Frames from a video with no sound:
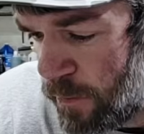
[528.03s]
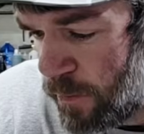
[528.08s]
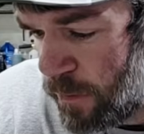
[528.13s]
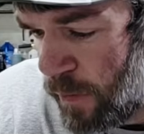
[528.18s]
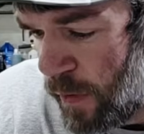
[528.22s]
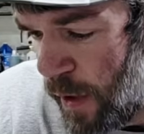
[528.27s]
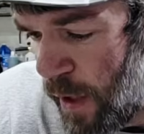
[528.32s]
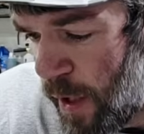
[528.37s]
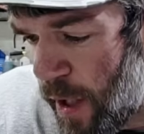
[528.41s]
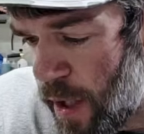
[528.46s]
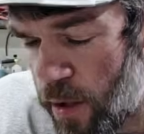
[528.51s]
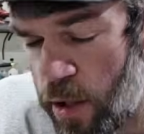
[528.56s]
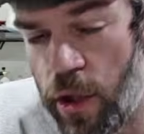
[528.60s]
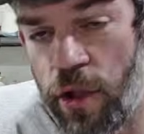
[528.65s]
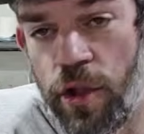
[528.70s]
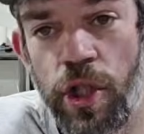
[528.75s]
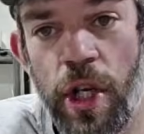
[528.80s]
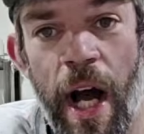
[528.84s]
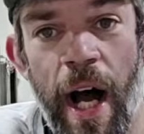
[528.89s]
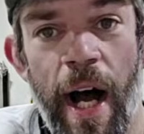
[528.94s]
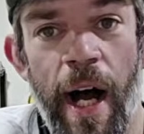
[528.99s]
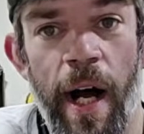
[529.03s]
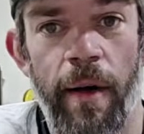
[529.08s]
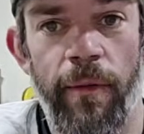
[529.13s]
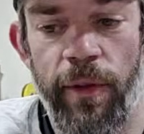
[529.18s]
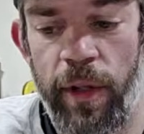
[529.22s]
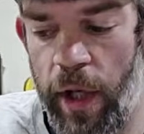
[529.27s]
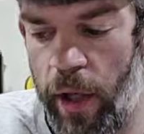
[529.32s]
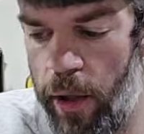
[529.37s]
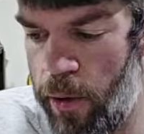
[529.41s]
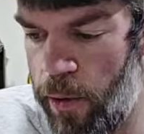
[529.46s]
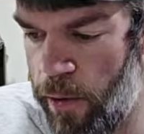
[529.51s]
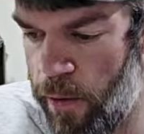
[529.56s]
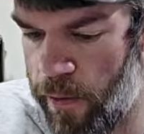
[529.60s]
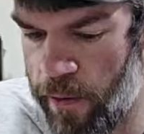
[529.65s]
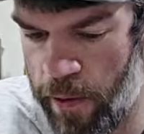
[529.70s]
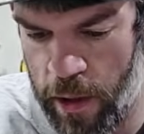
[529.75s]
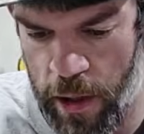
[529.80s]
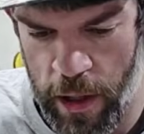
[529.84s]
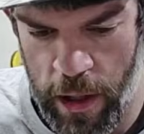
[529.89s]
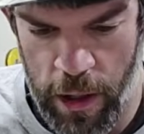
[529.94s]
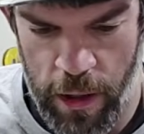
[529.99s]
Yeah, just shy of
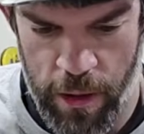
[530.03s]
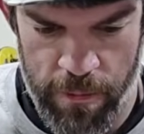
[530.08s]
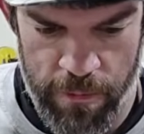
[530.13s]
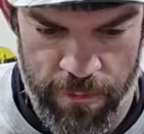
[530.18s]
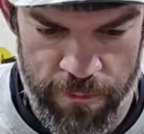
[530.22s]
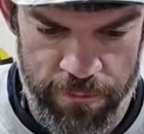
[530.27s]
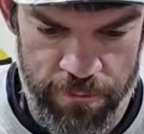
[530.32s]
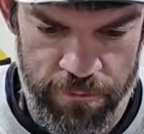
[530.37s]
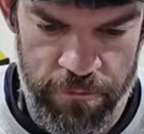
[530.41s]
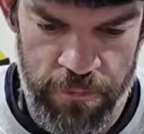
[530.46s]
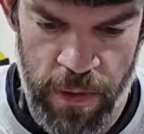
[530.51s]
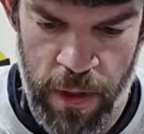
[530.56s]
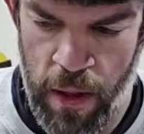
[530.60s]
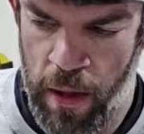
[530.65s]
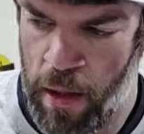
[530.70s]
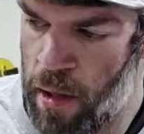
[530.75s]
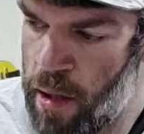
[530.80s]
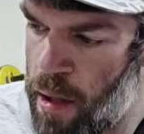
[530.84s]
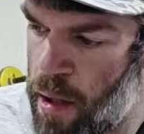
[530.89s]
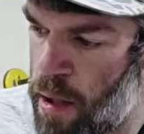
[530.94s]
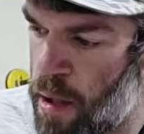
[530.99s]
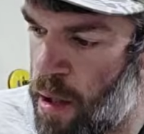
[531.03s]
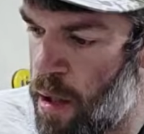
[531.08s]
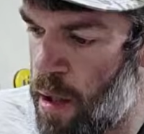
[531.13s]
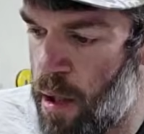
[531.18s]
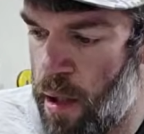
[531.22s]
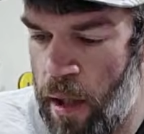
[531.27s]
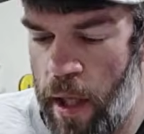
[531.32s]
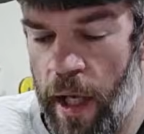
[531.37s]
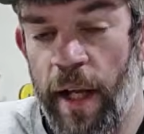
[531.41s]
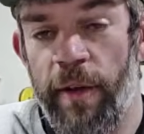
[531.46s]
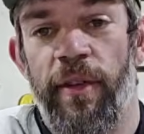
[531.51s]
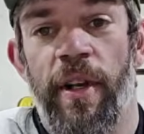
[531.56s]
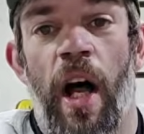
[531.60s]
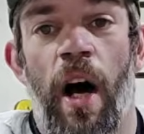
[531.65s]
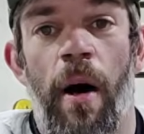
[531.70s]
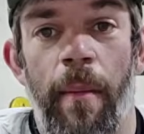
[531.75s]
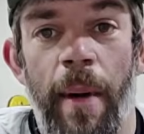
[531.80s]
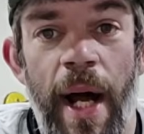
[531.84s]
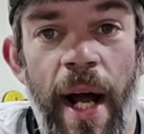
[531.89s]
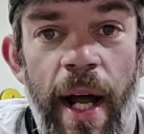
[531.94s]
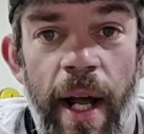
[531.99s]
2. That's
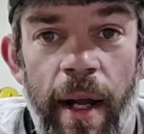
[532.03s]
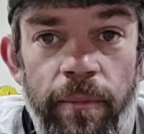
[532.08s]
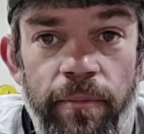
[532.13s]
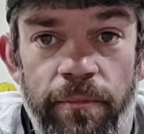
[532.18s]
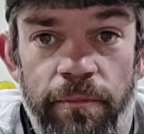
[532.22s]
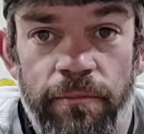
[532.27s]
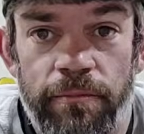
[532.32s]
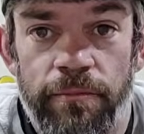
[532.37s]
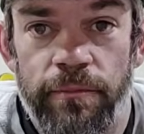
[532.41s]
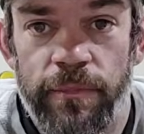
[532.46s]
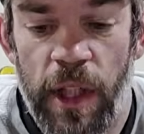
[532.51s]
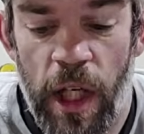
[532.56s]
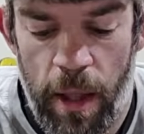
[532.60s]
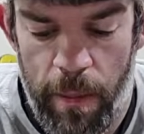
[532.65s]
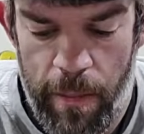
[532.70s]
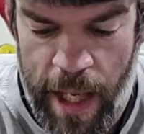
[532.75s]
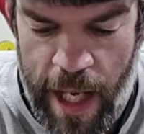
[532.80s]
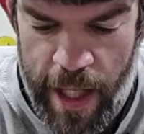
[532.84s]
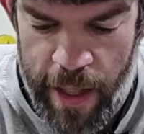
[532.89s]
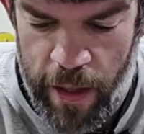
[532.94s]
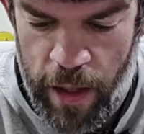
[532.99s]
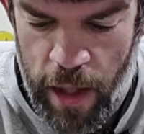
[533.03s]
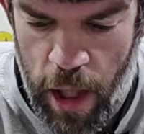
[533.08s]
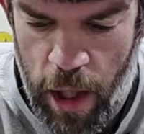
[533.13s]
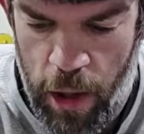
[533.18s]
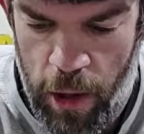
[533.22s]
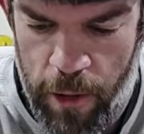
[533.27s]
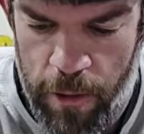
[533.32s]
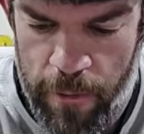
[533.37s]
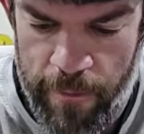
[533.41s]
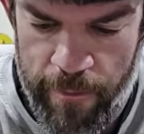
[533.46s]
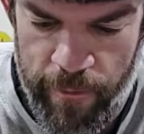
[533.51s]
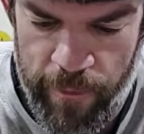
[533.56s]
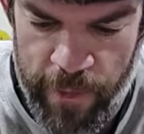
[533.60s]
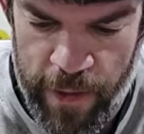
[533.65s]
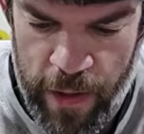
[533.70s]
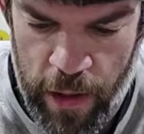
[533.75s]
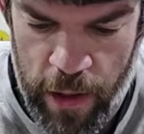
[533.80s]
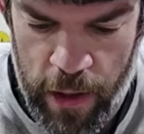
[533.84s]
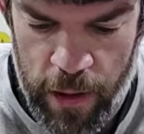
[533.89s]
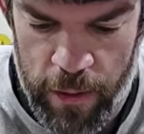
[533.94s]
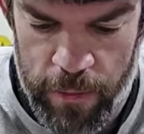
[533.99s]
not bad. Not bad at all.
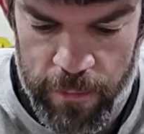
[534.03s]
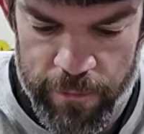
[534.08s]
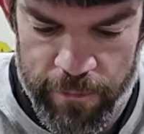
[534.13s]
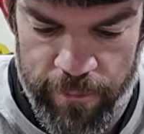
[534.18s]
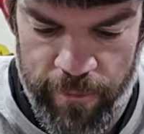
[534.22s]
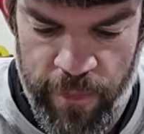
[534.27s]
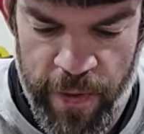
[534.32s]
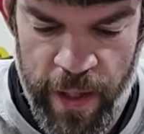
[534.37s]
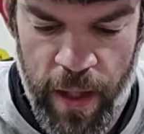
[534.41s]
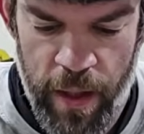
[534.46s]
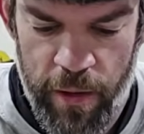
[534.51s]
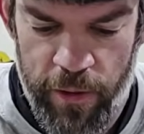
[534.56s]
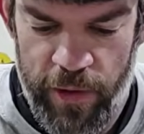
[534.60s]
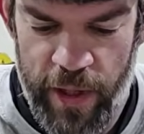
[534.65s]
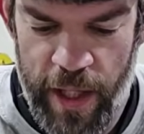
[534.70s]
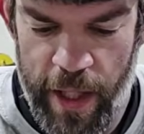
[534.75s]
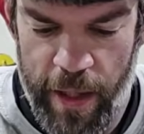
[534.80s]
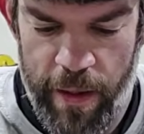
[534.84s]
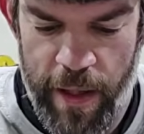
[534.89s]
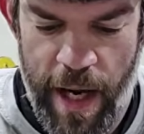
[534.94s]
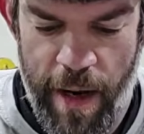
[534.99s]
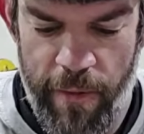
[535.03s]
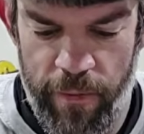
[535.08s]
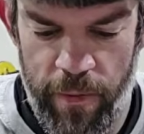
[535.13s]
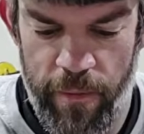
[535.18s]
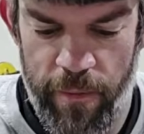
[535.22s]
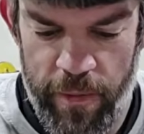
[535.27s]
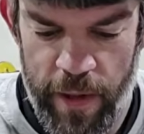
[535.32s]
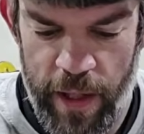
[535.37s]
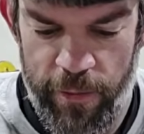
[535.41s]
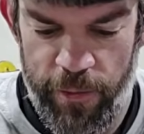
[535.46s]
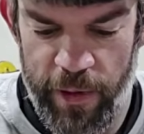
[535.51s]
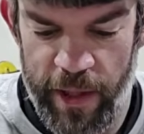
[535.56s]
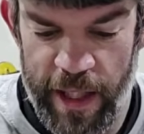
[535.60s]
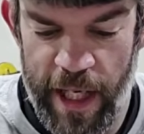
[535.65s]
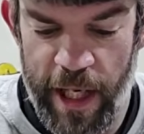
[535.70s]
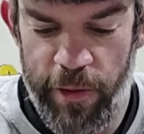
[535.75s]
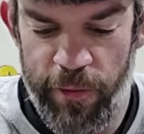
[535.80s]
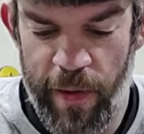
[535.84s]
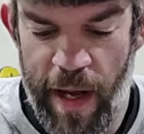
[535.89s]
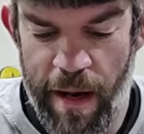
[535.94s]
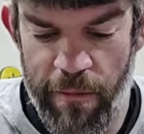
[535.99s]
Said if it
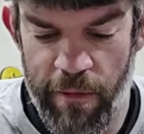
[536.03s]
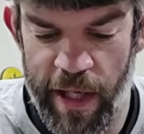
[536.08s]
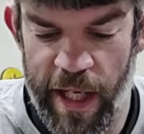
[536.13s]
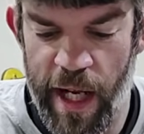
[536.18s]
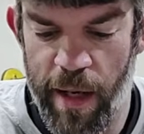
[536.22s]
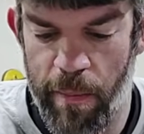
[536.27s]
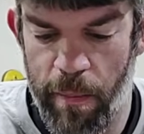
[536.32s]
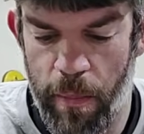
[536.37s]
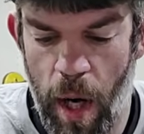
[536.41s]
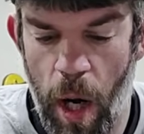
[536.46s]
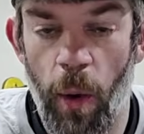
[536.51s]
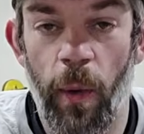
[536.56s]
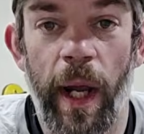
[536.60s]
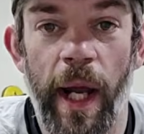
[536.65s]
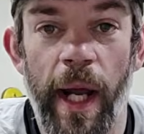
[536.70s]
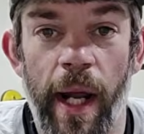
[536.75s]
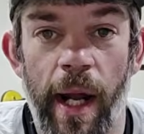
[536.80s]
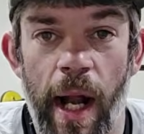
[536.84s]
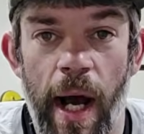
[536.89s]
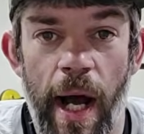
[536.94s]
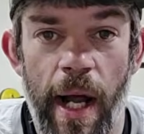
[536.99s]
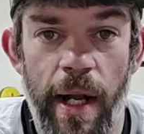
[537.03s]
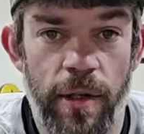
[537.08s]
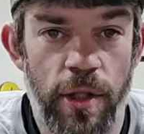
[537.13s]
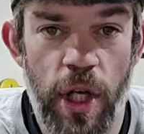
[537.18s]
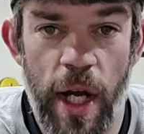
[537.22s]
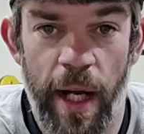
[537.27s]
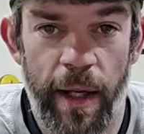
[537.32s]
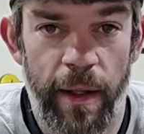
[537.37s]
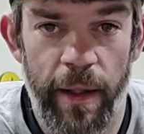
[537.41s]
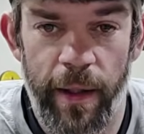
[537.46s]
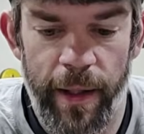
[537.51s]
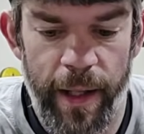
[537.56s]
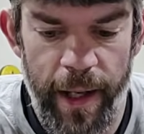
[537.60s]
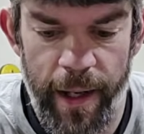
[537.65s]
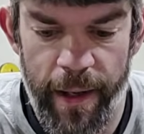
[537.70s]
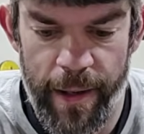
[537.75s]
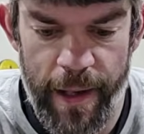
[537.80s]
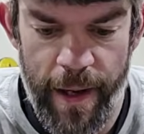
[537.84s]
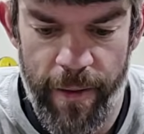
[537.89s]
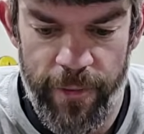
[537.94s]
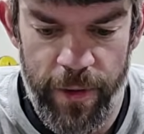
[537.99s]
gets finally getting broke in, I hadn't checked it
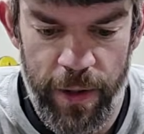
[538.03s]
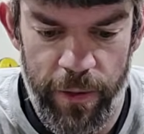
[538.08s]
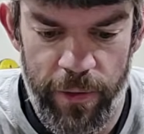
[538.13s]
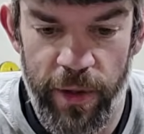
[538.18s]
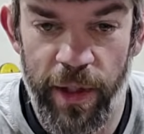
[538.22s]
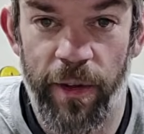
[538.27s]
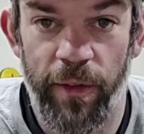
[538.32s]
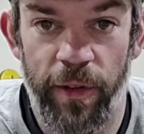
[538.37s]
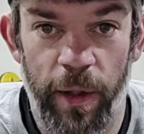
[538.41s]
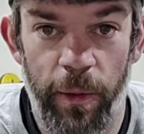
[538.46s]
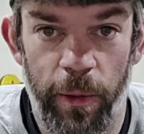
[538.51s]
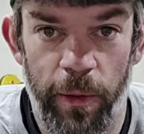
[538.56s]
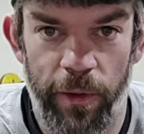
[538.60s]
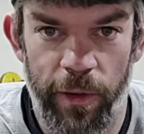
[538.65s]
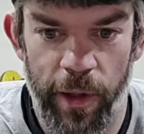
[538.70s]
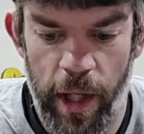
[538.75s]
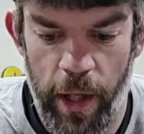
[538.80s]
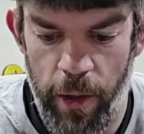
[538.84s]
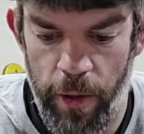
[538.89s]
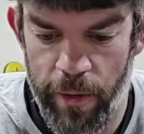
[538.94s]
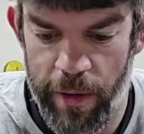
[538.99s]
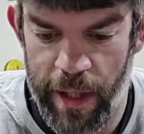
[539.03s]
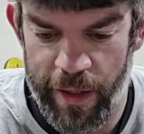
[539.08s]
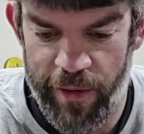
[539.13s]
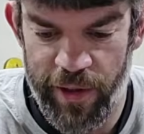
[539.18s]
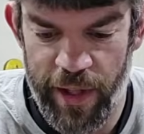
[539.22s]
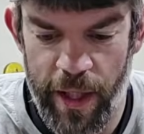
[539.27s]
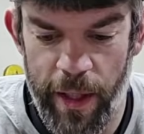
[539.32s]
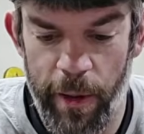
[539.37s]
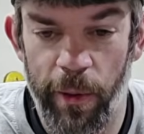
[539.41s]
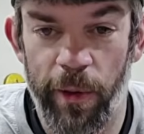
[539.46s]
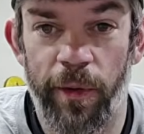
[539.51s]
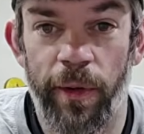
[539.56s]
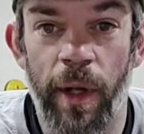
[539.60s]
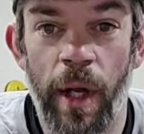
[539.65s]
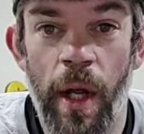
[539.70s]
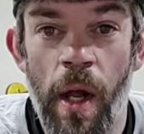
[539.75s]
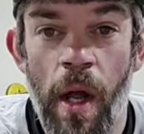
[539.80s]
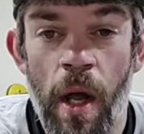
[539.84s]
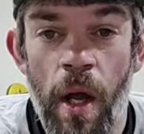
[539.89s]
again since it was new. Like I said, it was